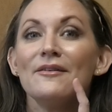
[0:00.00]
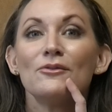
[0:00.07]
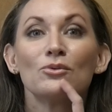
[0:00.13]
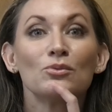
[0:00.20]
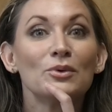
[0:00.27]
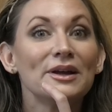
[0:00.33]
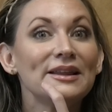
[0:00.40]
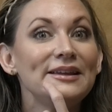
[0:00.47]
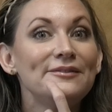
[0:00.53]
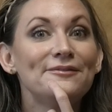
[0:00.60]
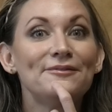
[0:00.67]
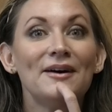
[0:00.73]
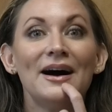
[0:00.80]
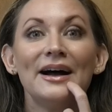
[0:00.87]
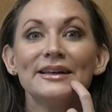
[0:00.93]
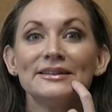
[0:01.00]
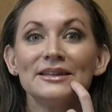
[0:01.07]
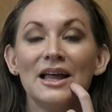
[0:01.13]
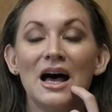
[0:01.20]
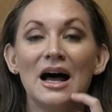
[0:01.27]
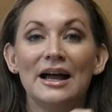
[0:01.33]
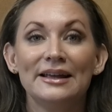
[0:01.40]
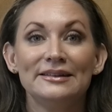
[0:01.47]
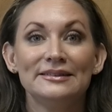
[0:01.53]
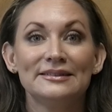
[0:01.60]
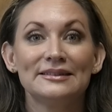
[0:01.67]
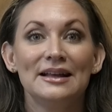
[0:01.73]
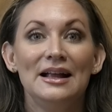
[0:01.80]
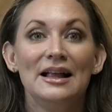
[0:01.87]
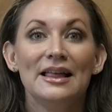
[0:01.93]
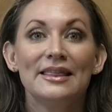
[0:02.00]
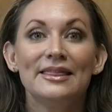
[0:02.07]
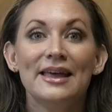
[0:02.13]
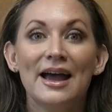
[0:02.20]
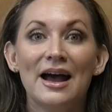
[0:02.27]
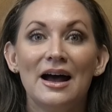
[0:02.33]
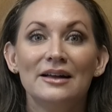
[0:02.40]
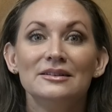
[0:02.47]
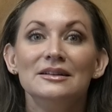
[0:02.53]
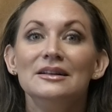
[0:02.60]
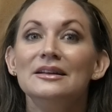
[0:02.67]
really fine lines that